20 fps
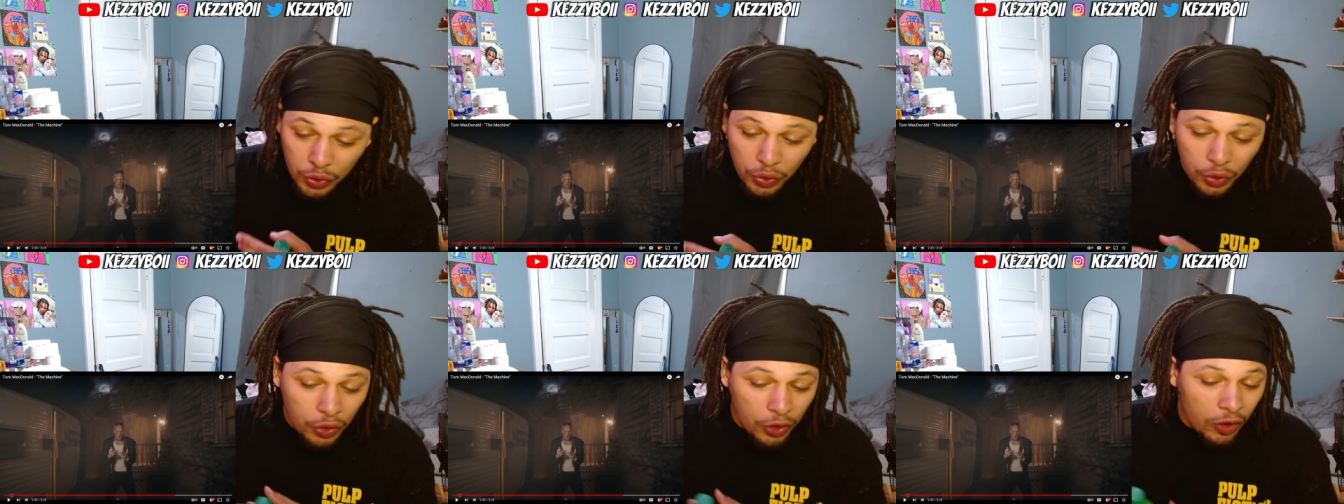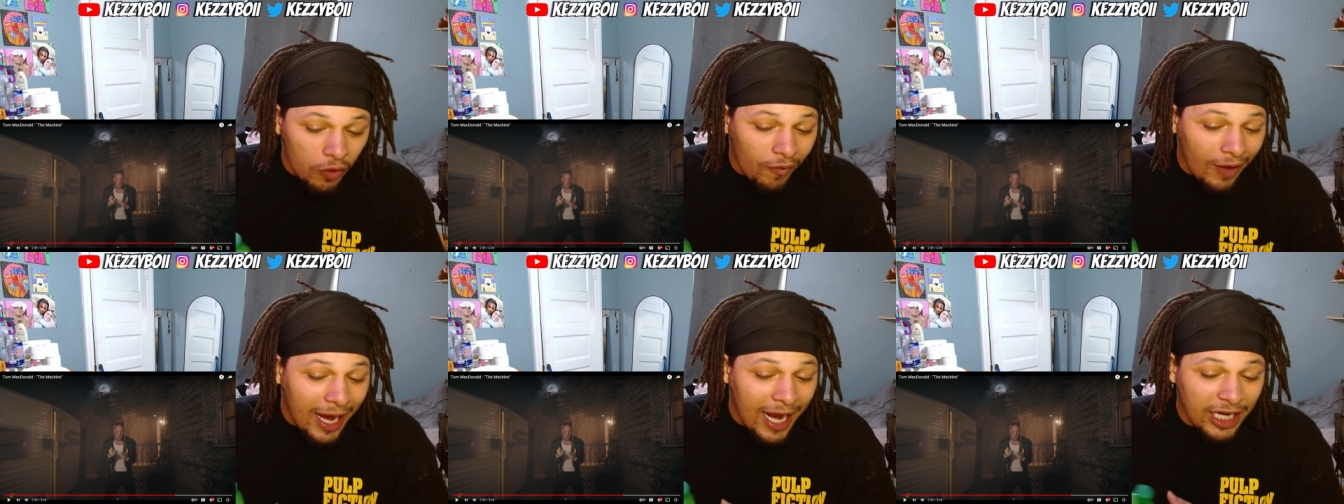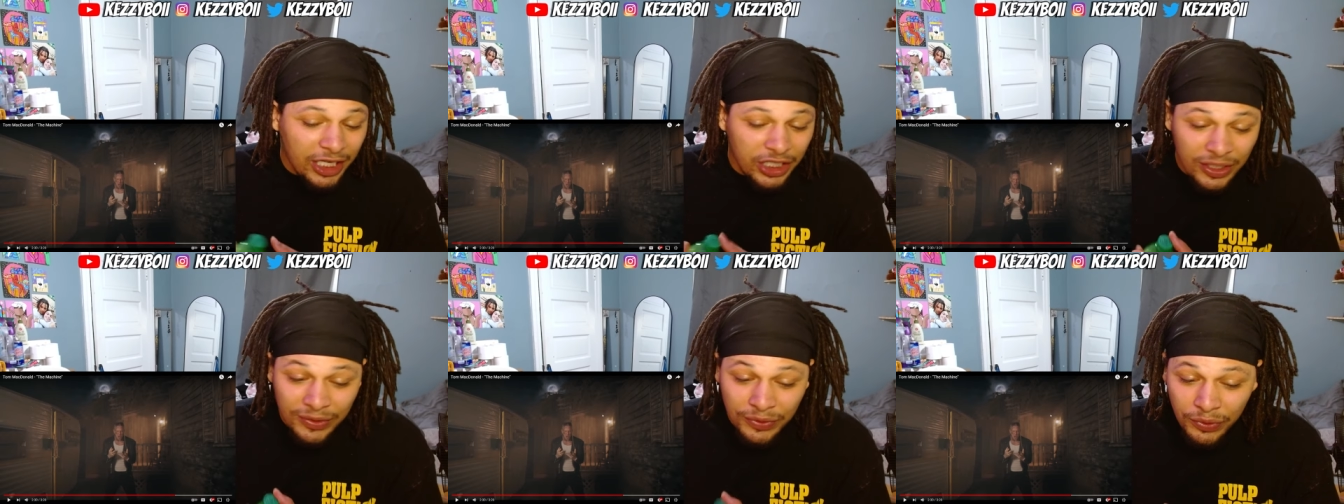or
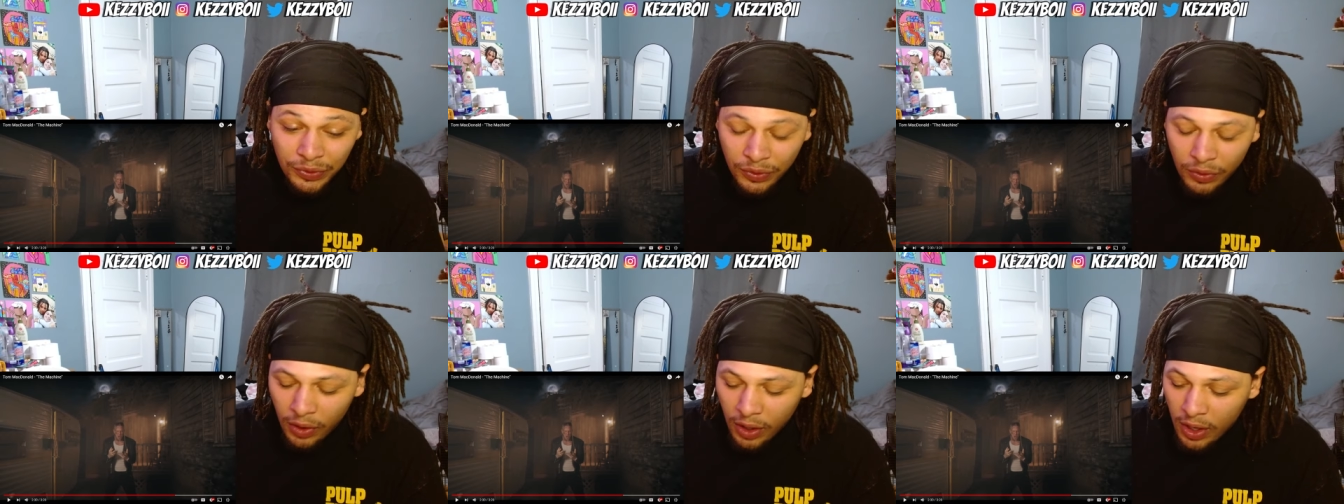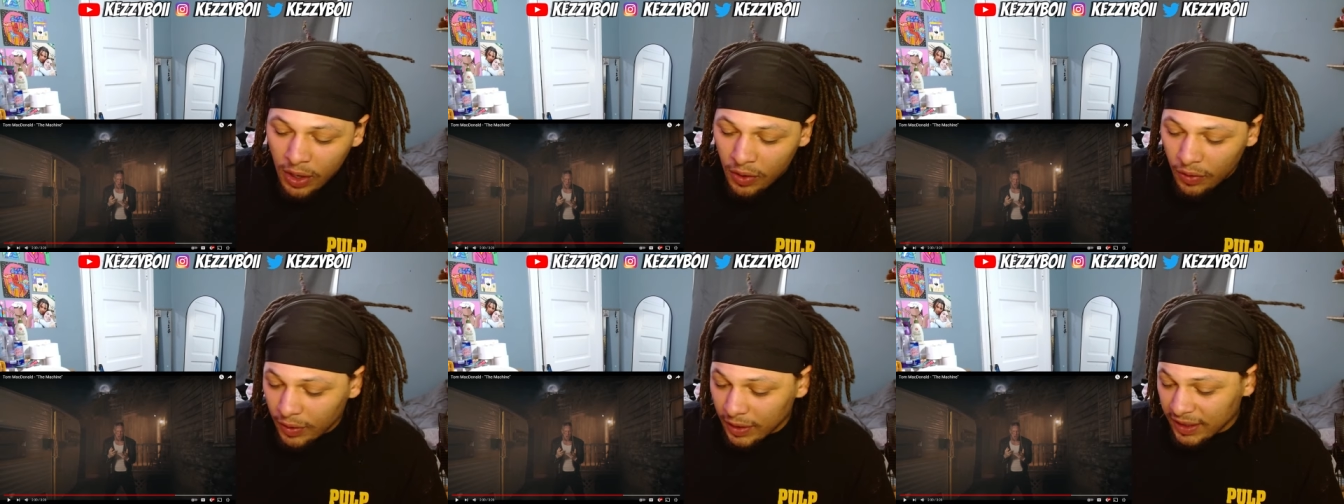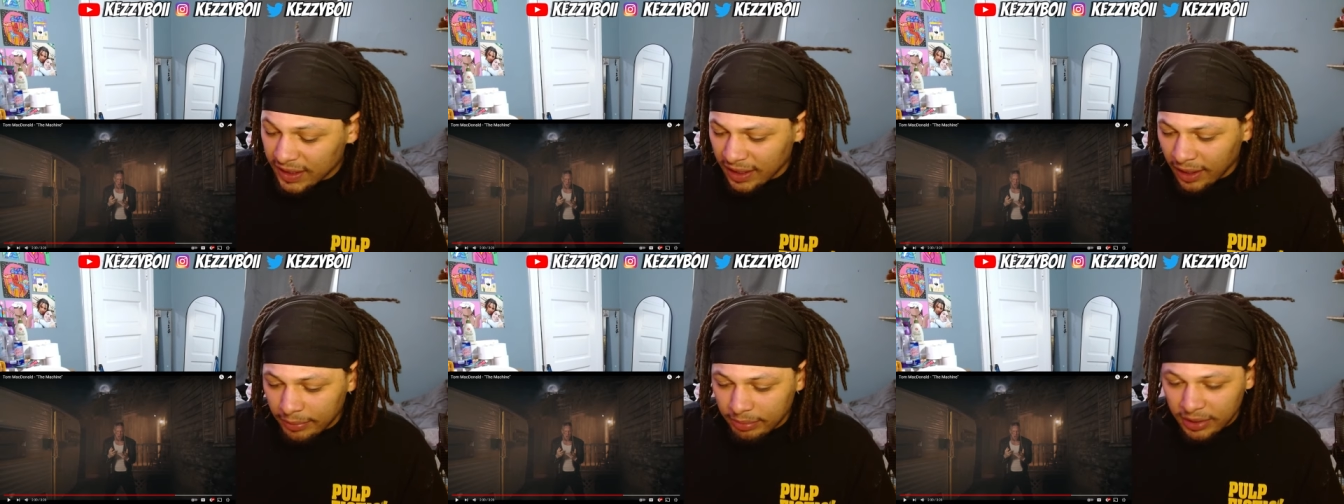irrational or
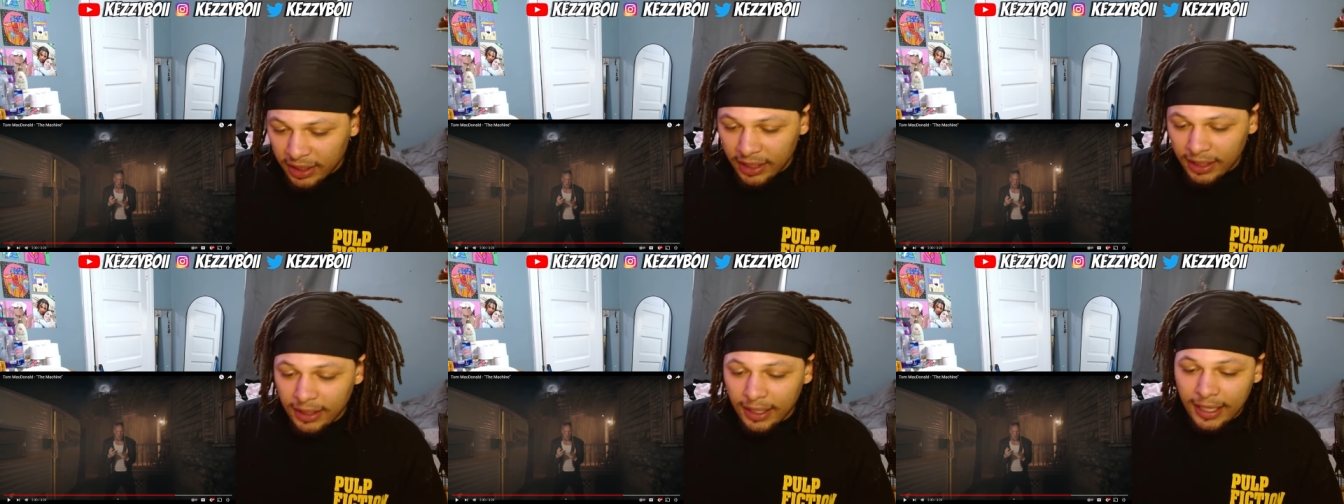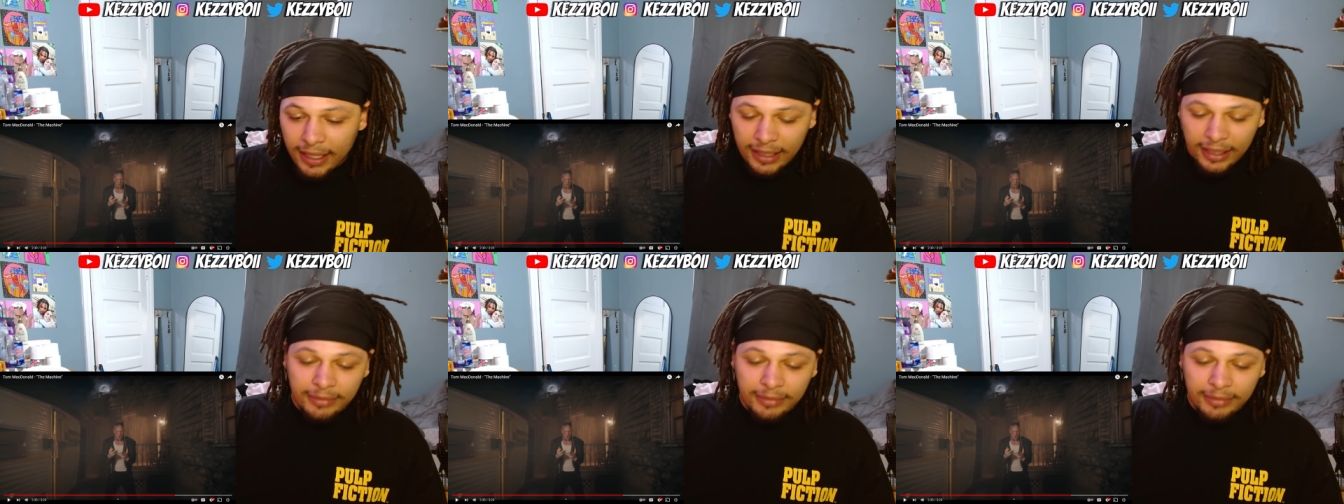something. Like